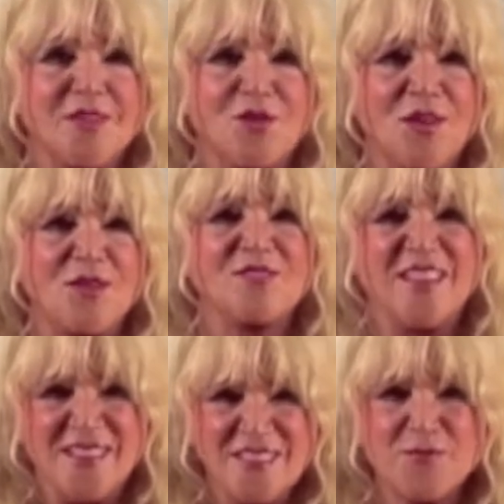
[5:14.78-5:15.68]
You know?
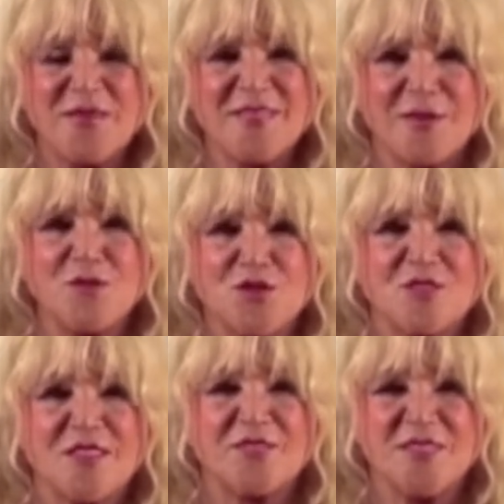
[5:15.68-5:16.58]
Spend time with
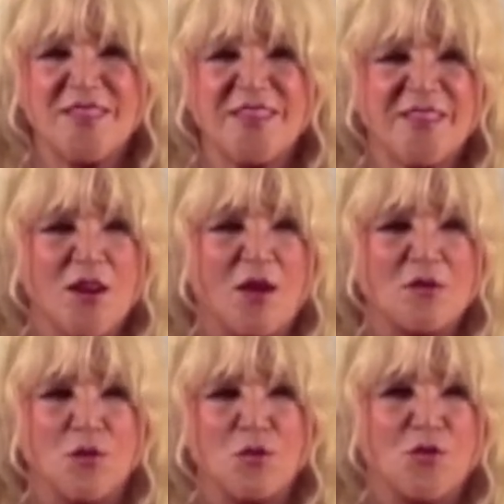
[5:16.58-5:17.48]
yourself and think it
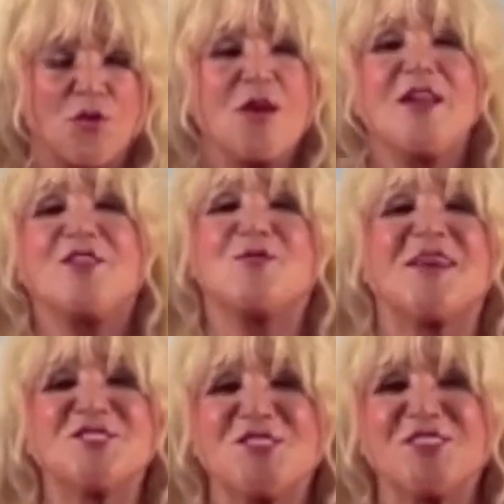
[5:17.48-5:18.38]
all over. Your
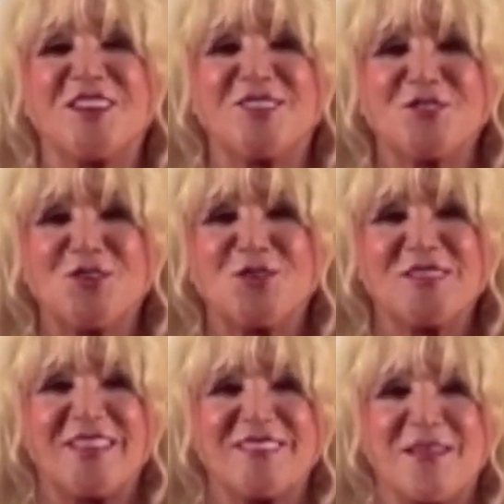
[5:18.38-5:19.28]
magical color gold
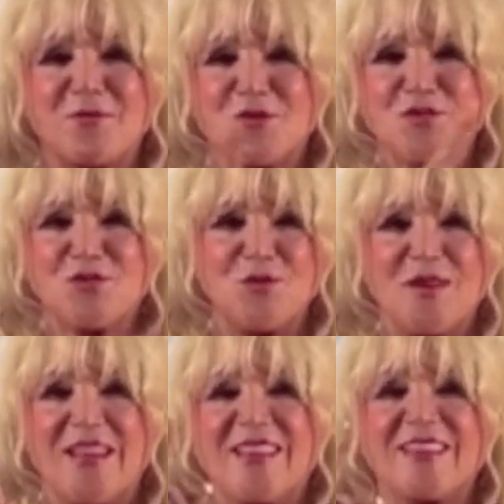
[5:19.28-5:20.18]
lucky numbers 2
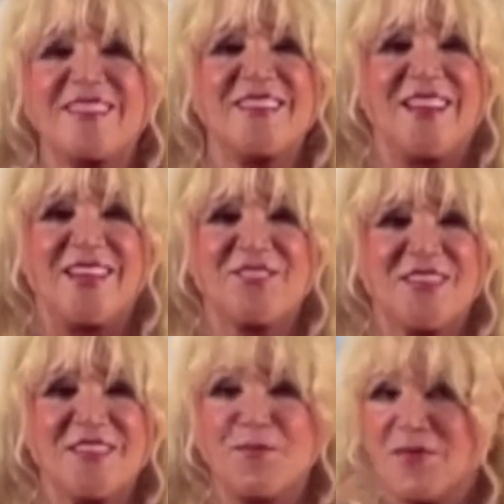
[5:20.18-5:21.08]
and
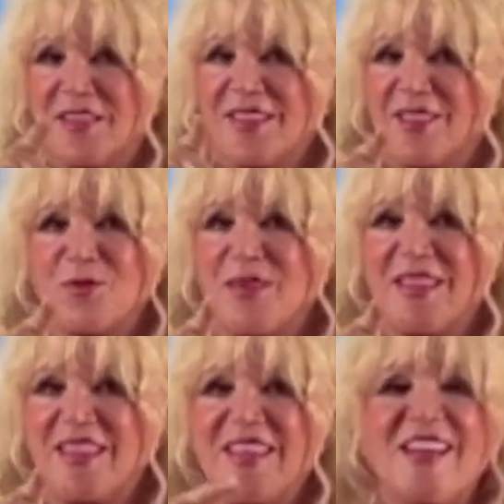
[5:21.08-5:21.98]
11. Play
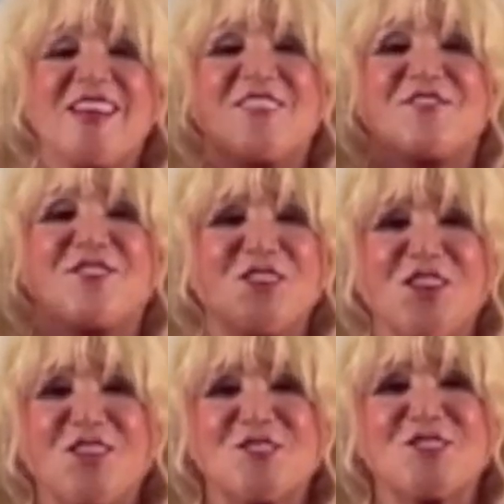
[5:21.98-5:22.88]
lottery.
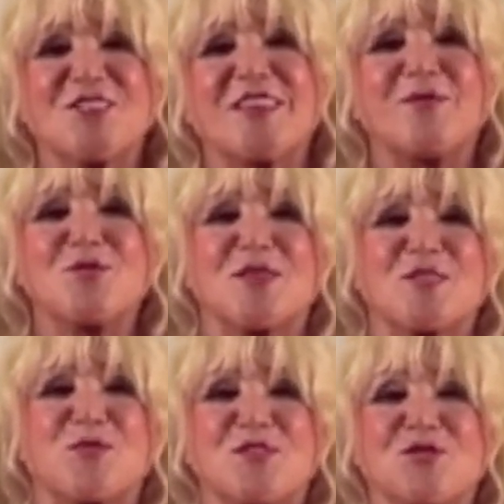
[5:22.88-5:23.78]
Virgo is good time to
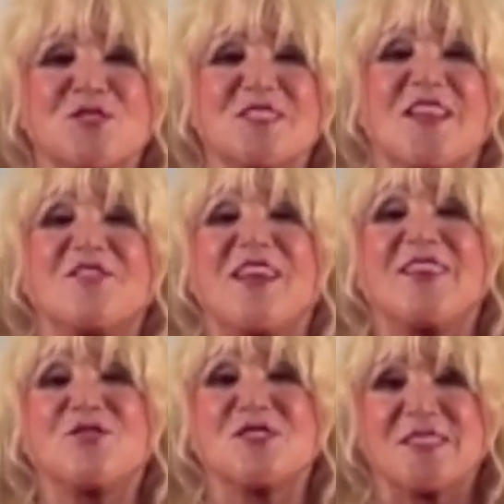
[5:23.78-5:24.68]
express yourself
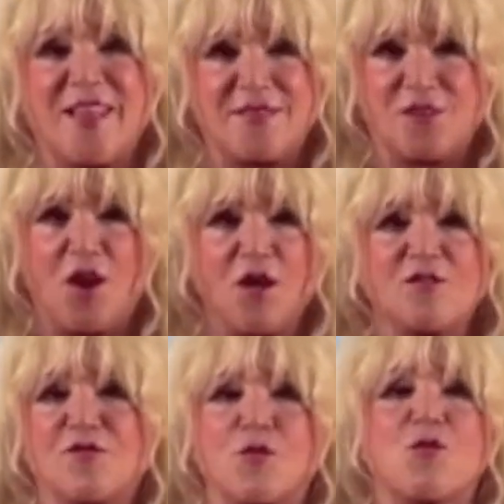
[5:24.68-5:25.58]
and to stand
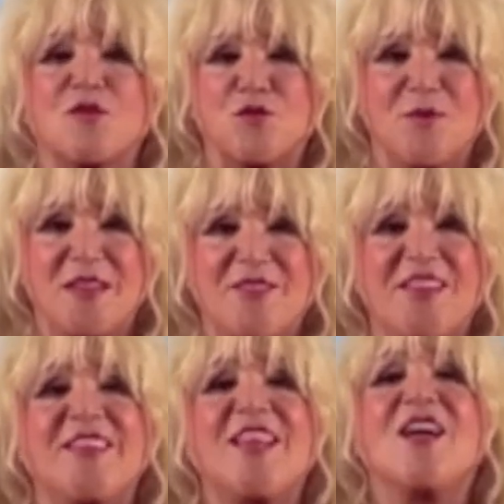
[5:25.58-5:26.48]
tall for what you believe
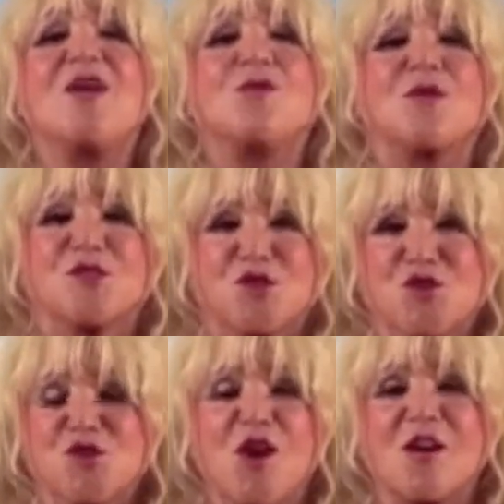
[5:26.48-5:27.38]
in, what
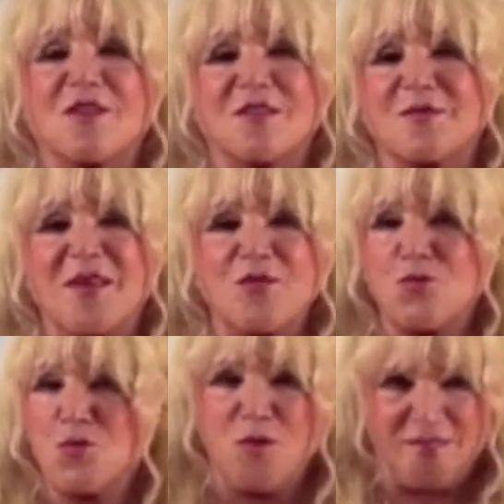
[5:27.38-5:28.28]
charm
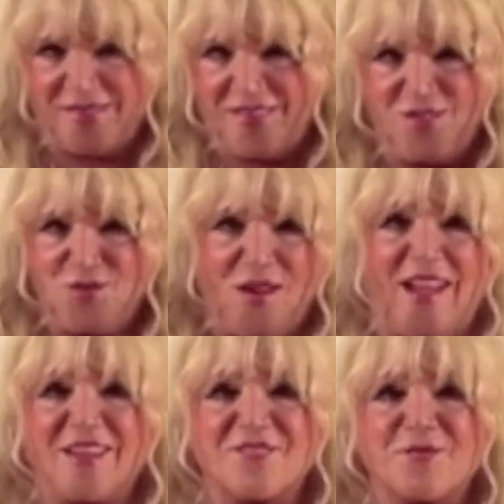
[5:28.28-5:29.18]
and wit you
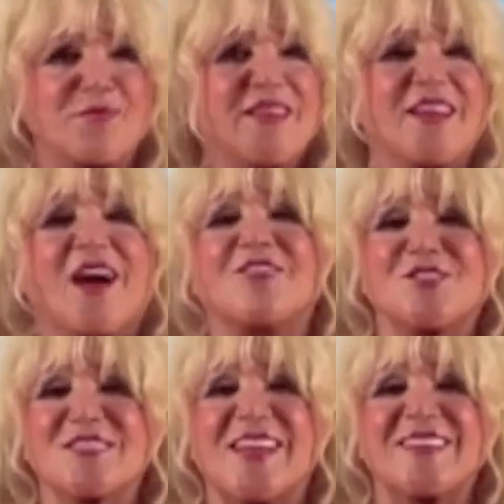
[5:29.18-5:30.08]
have. Be
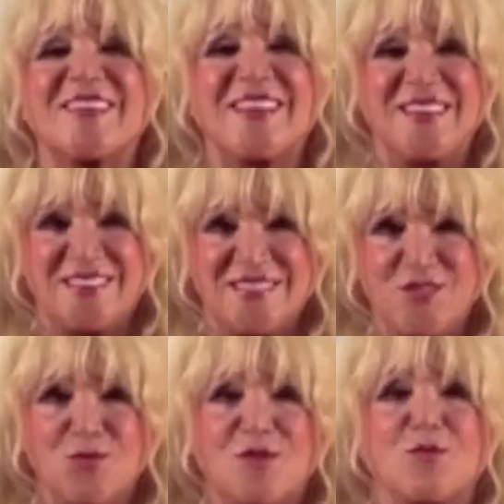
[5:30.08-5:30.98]
understanding,
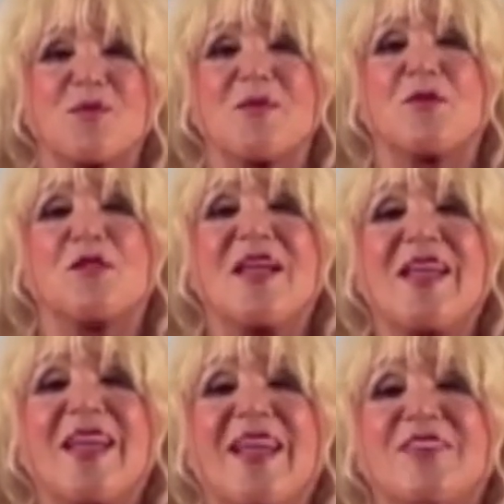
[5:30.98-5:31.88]
listen to other people,
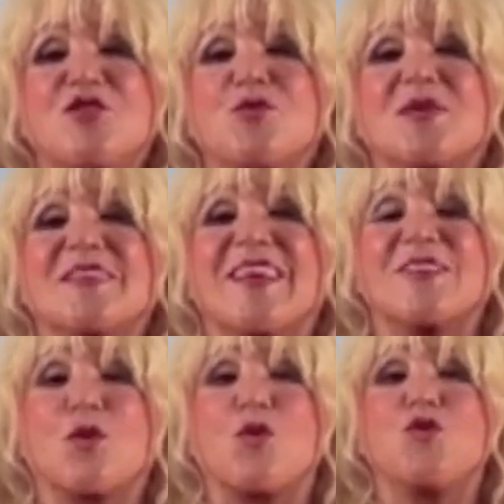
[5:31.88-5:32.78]
and you will
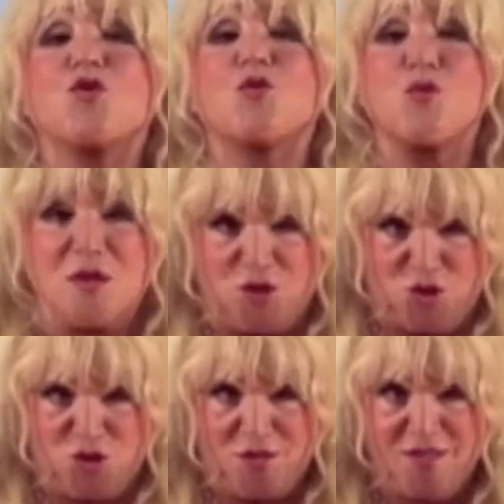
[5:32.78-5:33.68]
get your
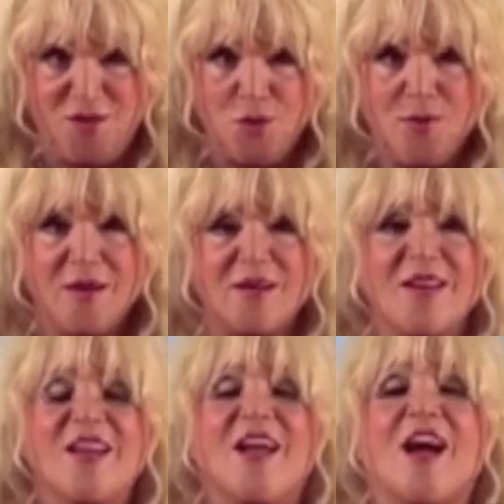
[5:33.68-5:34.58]
wish. In career,
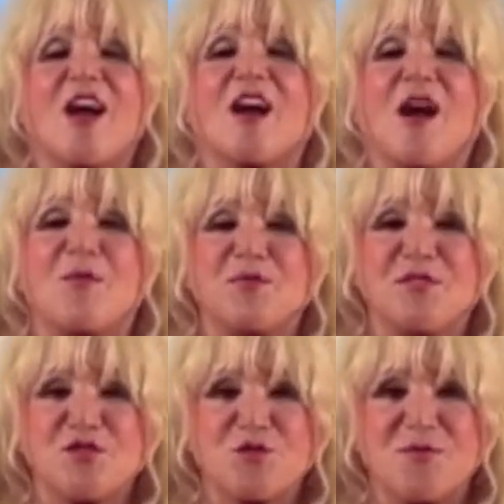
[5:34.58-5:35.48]

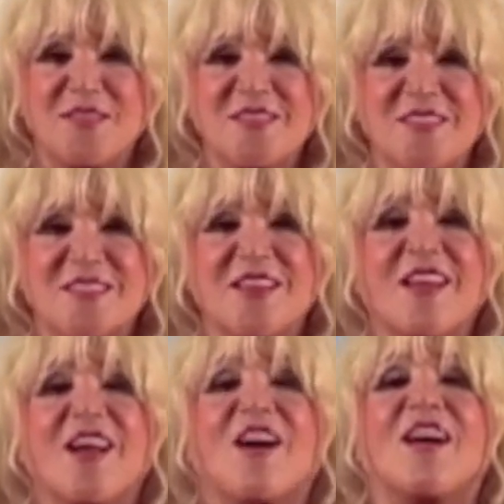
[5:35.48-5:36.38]
accomplishments
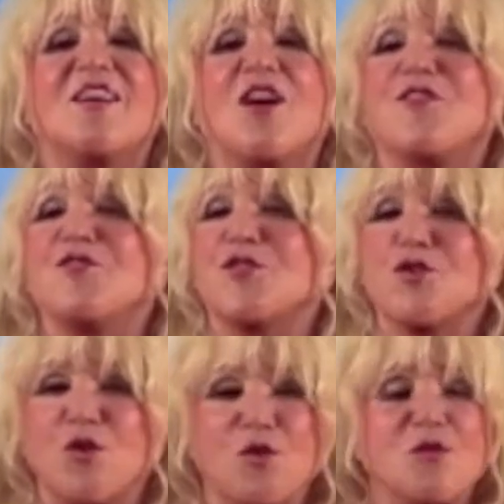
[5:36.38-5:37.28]
uh, of your
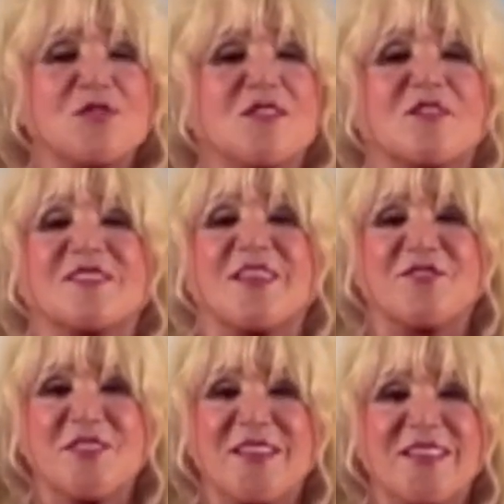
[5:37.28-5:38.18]
goals are
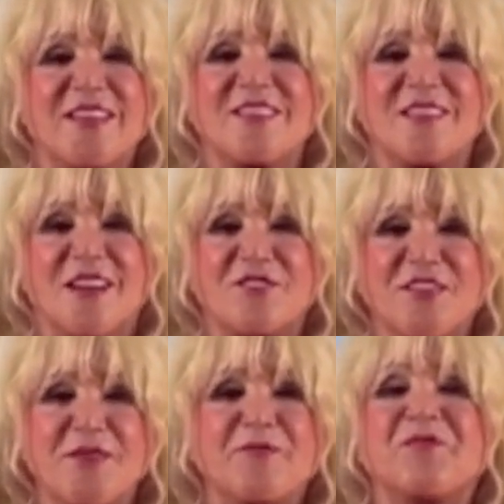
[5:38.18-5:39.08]
definitely in the
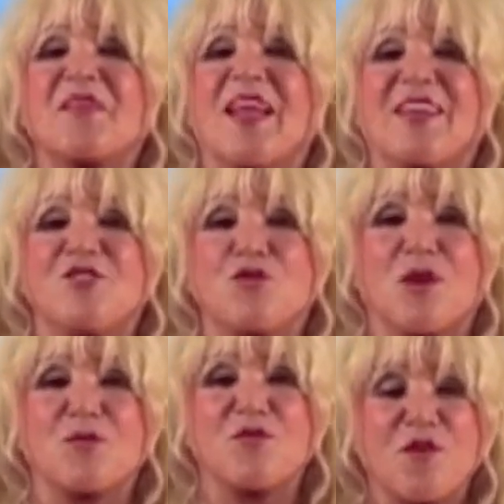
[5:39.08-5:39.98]
offing and you
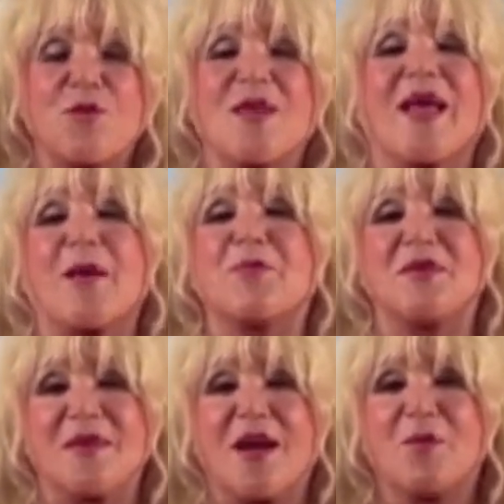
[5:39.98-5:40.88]
are very
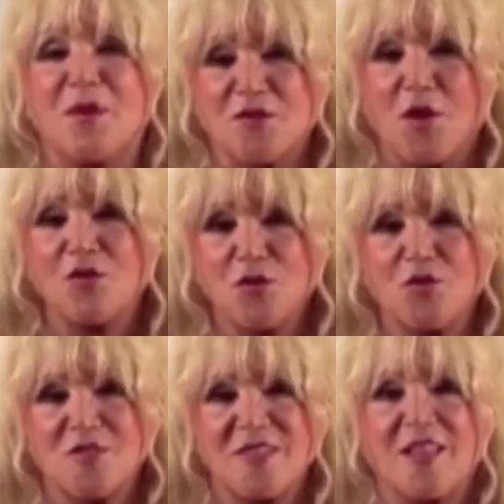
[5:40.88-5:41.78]
happy about all the
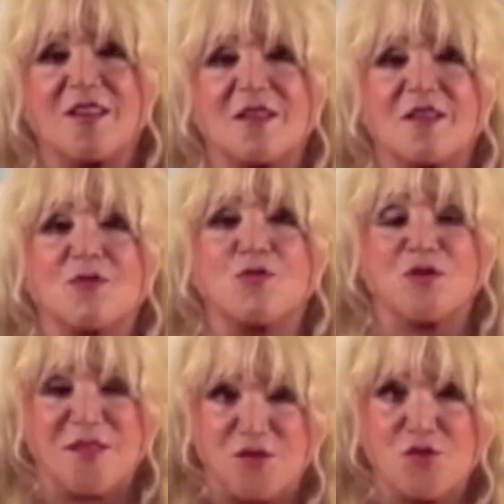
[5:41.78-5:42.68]
good uh,
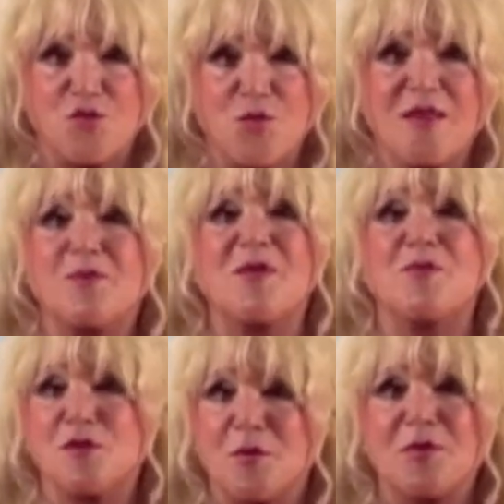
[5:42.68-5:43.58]
work that you're doing and
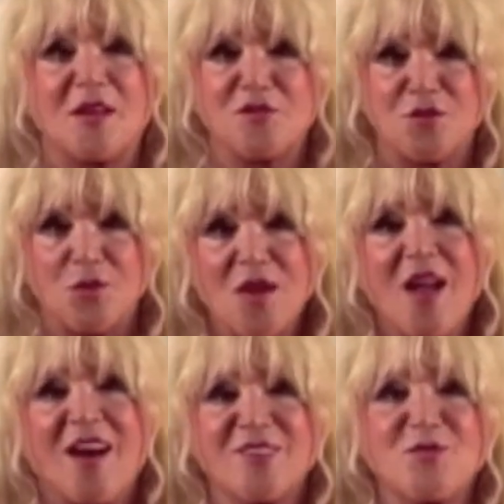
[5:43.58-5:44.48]
people applaud you.
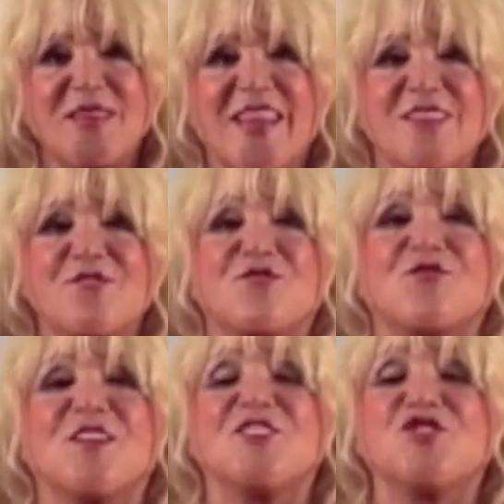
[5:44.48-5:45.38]
On the weekend,
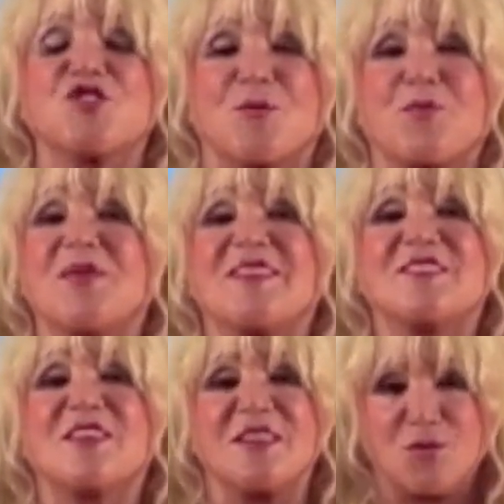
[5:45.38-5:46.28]
friendship plays
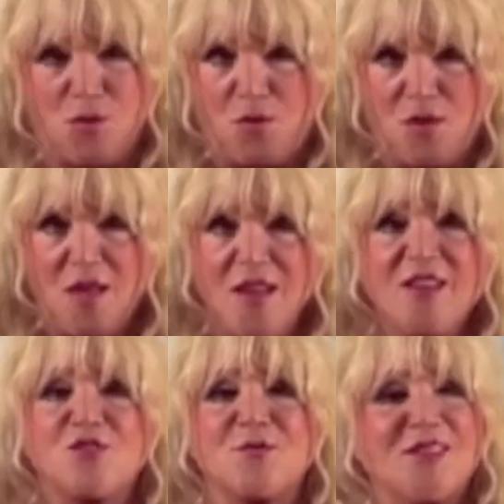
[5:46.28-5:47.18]
a key role.
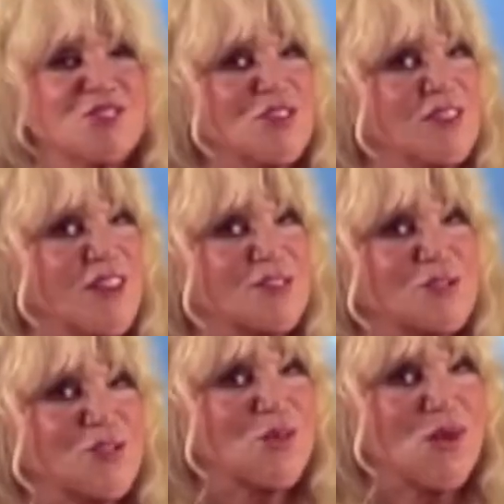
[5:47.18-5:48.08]
Your magical color
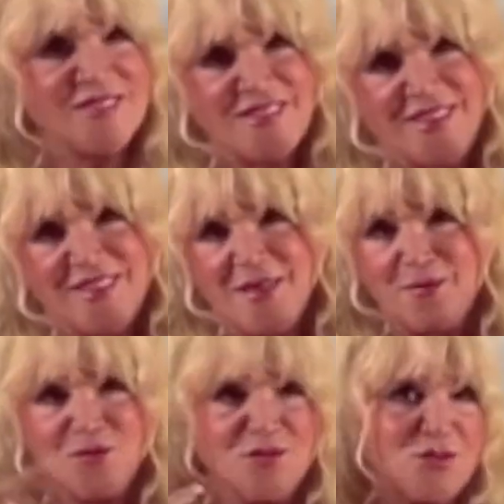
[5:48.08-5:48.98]
turquoise lucky
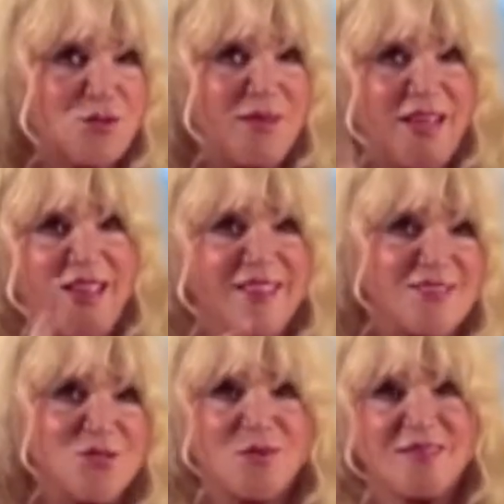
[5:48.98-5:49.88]
numbers 3
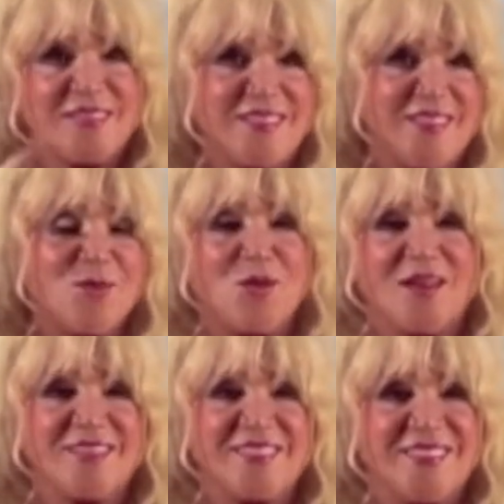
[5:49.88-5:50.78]
and 21.